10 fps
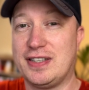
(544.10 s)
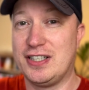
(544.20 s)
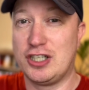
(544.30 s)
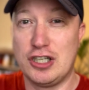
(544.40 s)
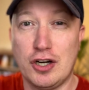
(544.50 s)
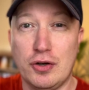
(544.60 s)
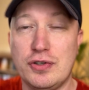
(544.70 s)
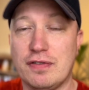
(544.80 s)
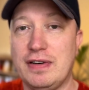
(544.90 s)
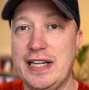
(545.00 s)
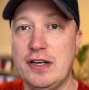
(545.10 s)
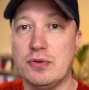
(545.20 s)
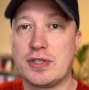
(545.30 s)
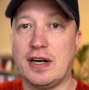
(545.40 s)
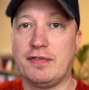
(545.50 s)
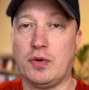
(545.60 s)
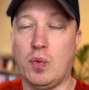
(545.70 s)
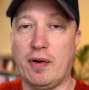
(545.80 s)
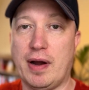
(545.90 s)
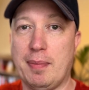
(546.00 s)
There's loads of legal stuff to
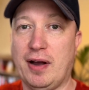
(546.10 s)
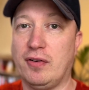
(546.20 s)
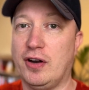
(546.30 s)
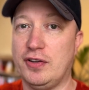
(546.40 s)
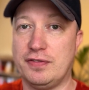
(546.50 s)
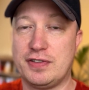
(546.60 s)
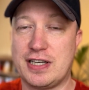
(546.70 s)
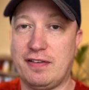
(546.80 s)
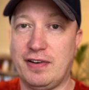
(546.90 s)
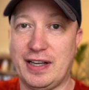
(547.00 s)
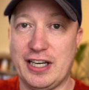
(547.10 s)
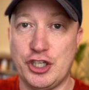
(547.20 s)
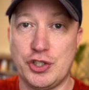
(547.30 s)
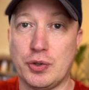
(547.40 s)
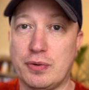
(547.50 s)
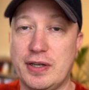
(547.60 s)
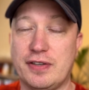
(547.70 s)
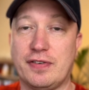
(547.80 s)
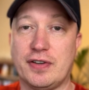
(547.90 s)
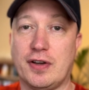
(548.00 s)
worry about, loads of stuff like insurance,
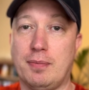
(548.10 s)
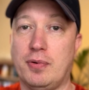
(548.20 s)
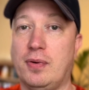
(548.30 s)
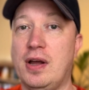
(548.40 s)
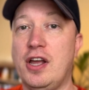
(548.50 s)
for example.